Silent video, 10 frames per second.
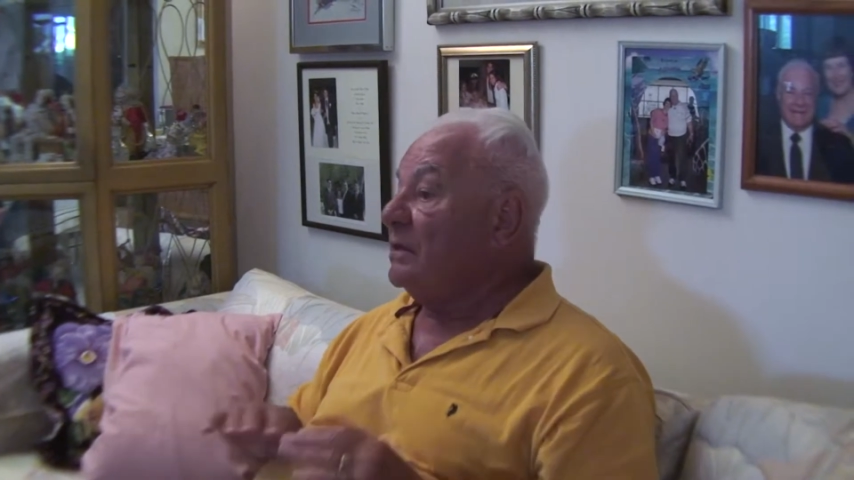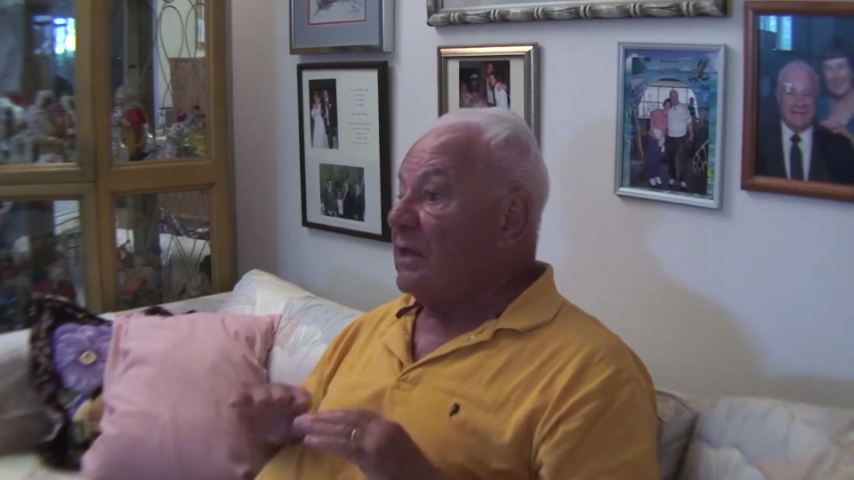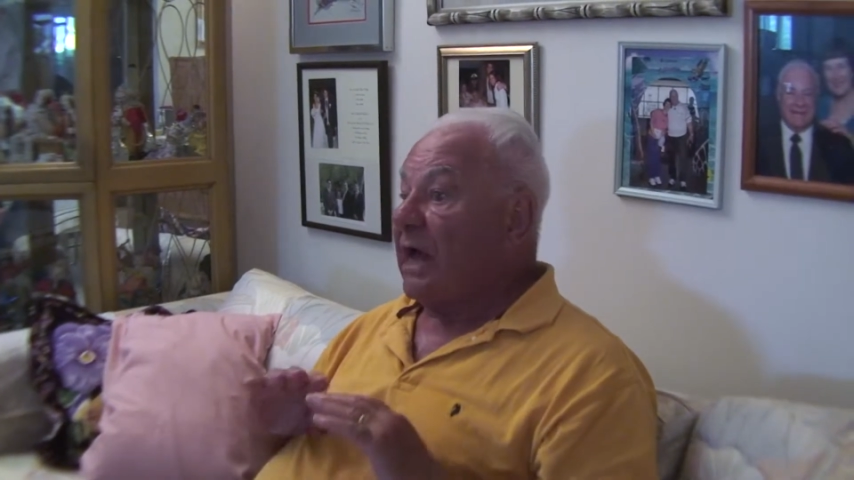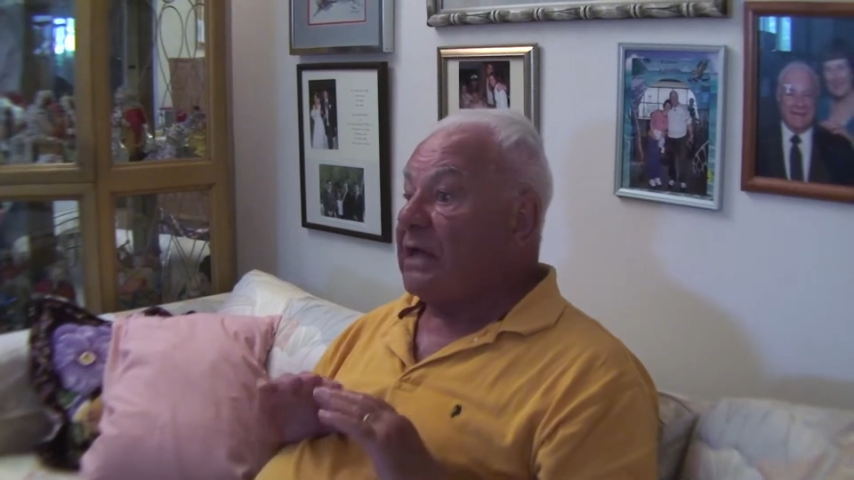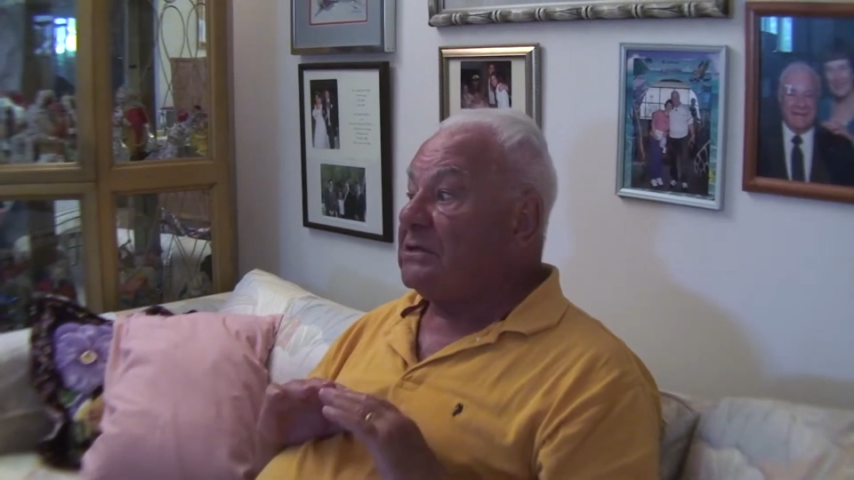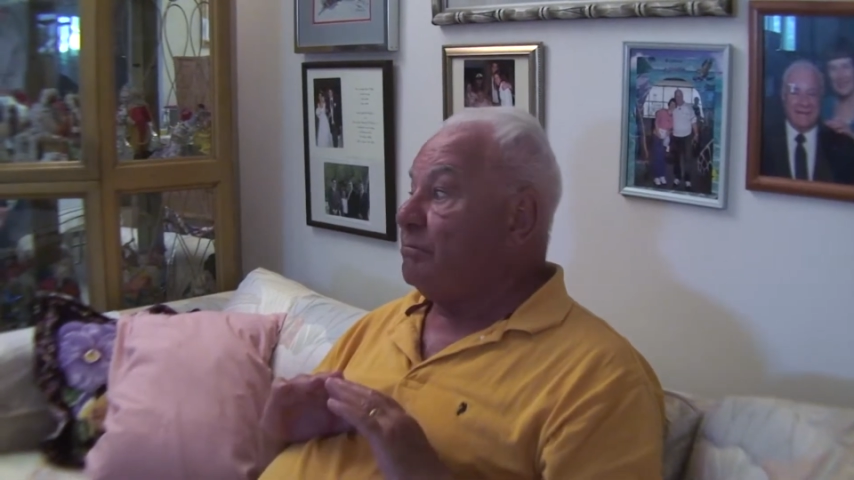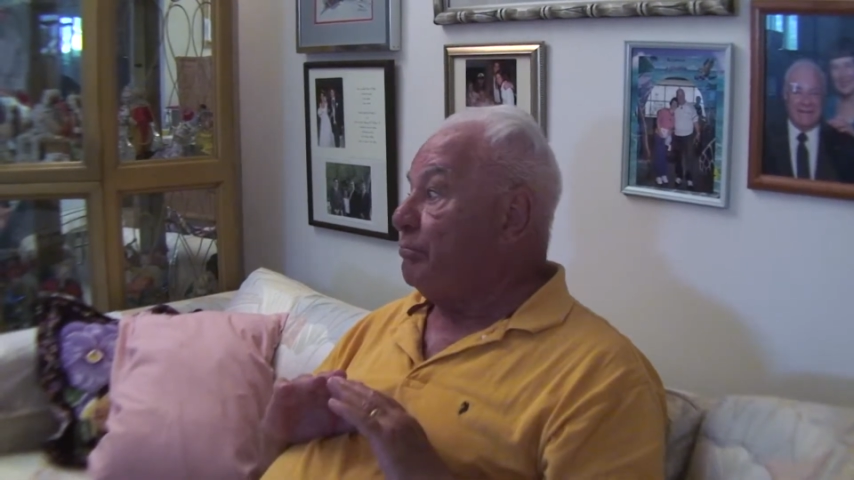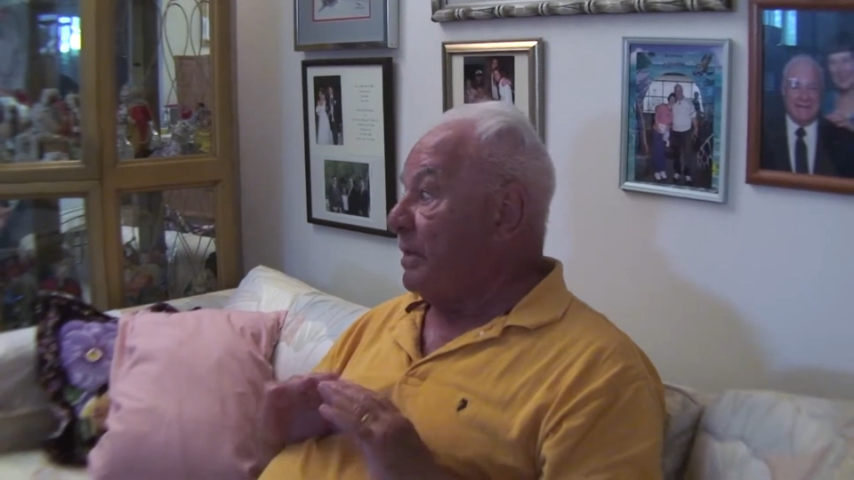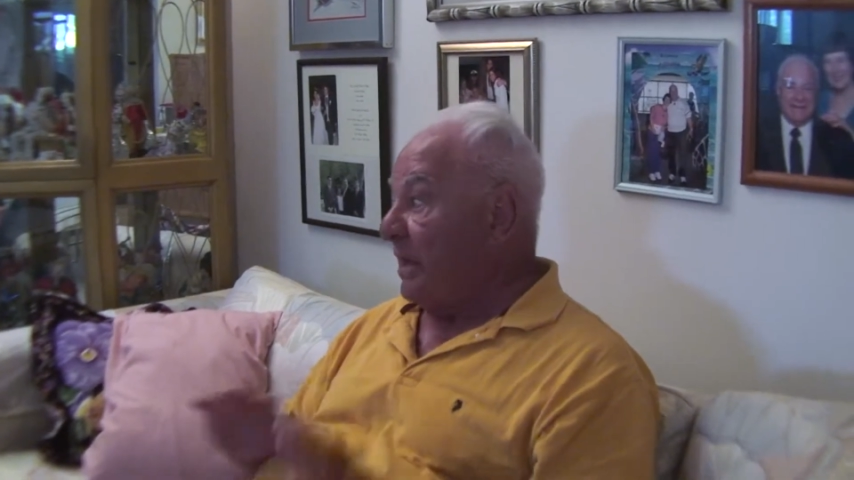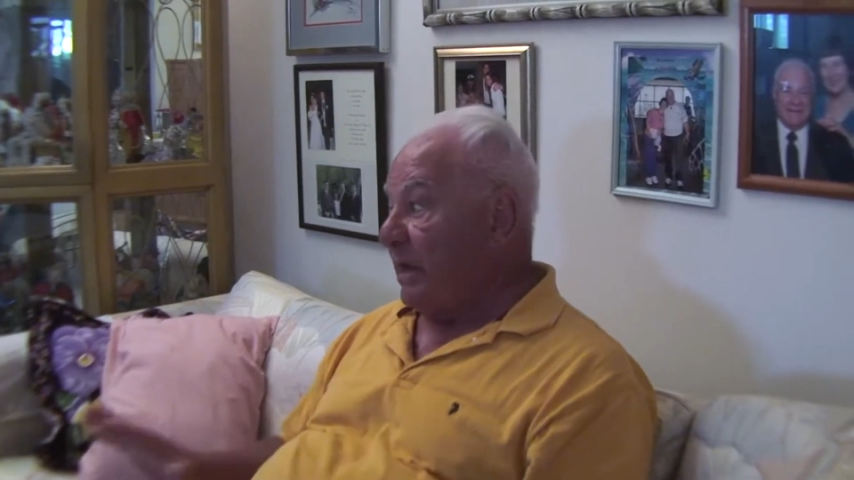That's
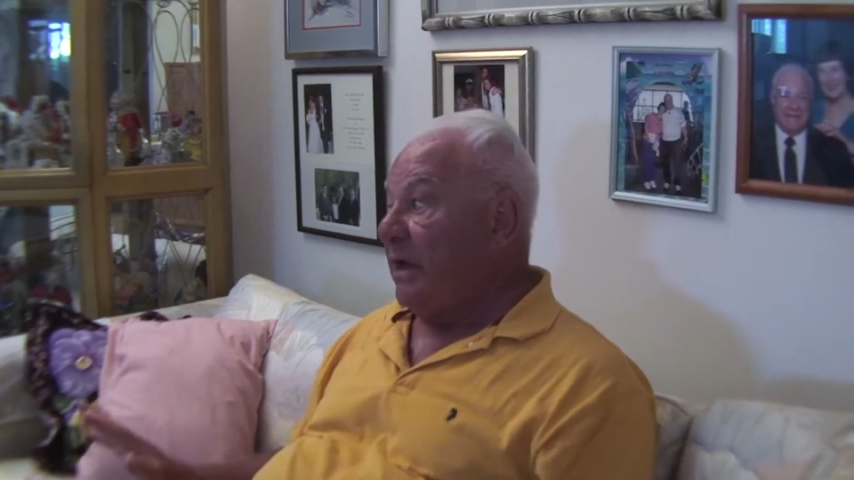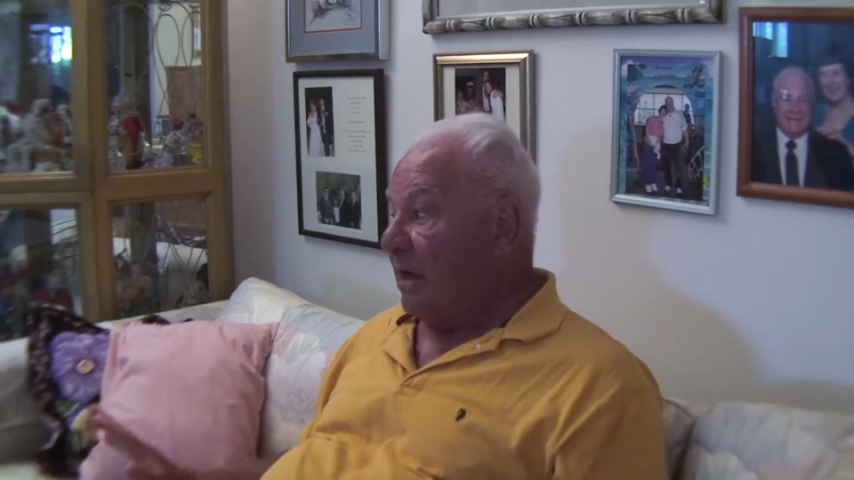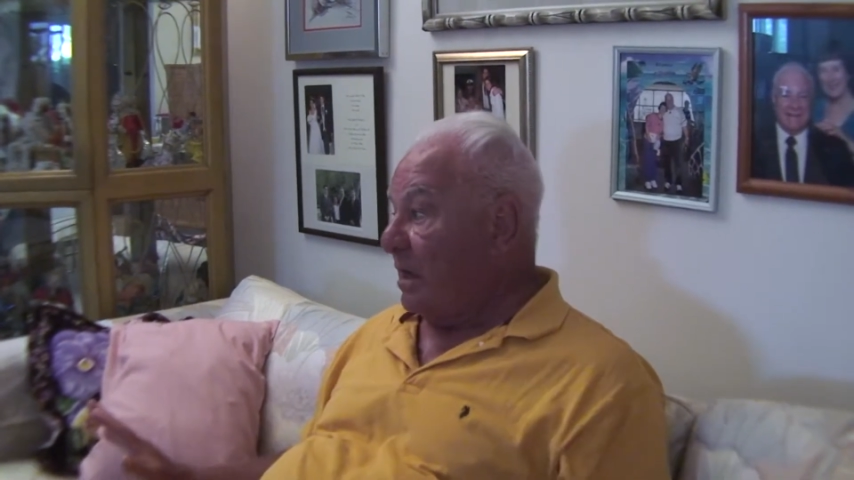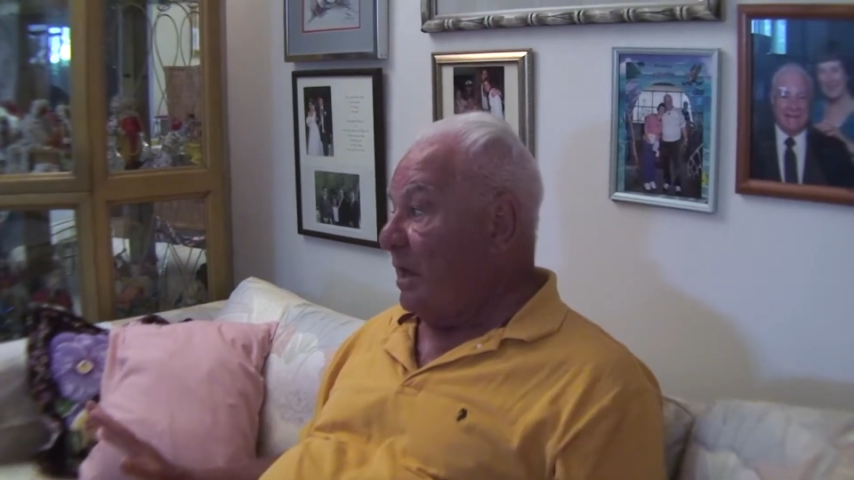plenty of